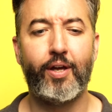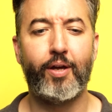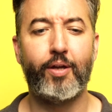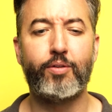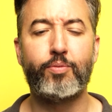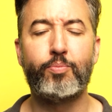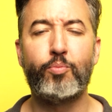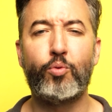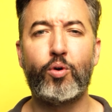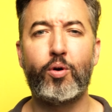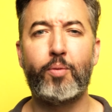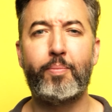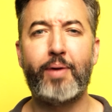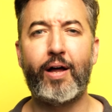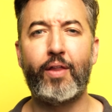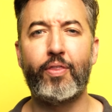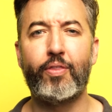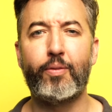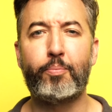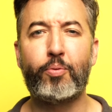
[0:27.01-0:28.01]
It's more
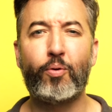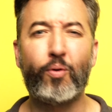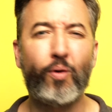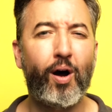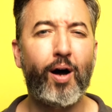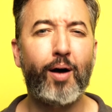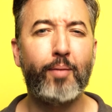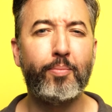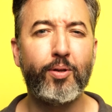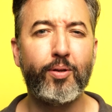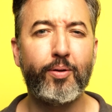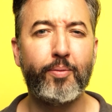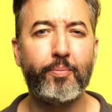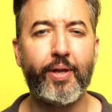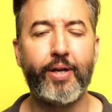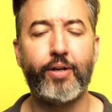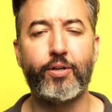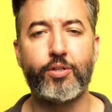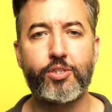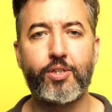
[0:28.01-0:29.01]
about the problem
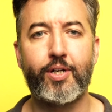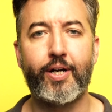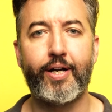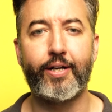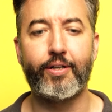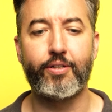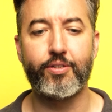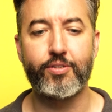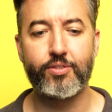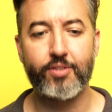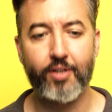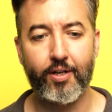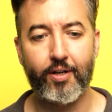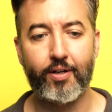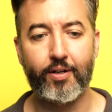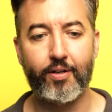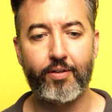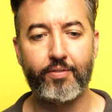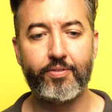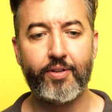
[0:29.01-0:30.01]
that you're trying to
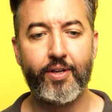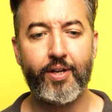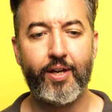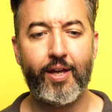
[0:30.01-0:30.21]
solve.